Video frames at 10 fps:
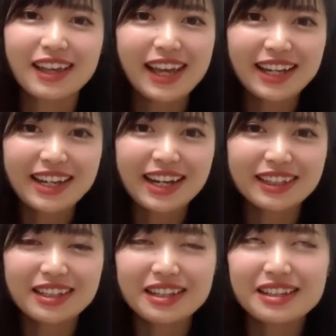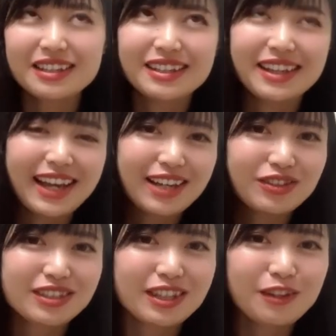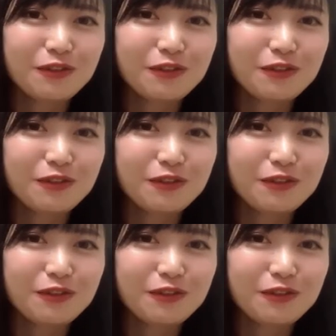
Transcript: Any other adjective?